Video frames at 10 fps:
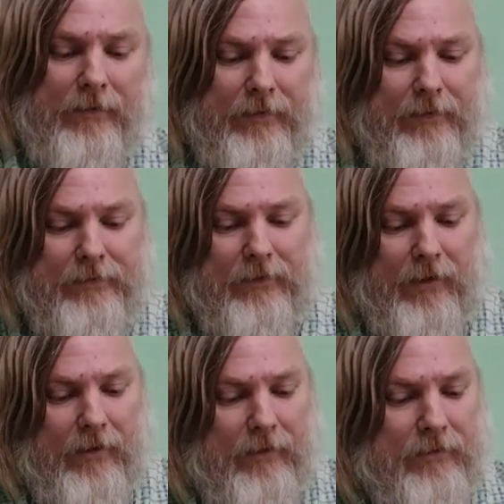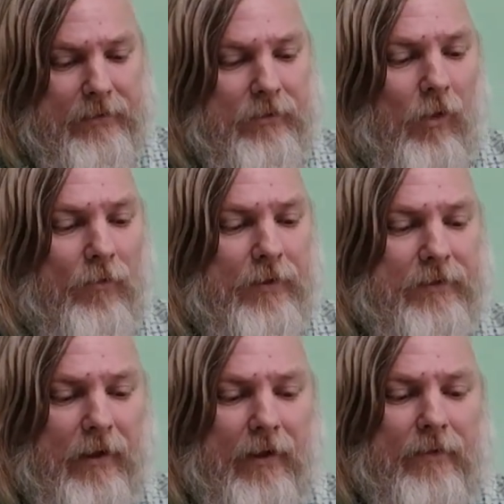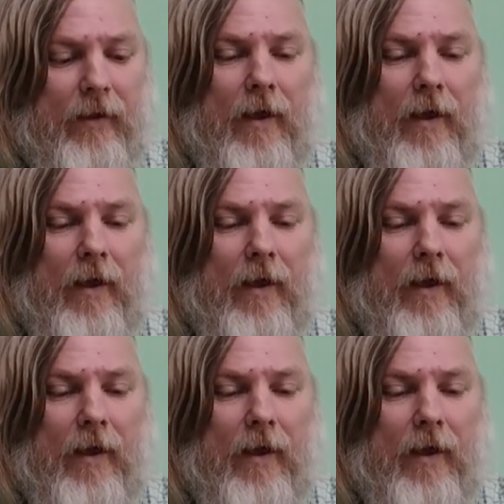a tea science, coffee science.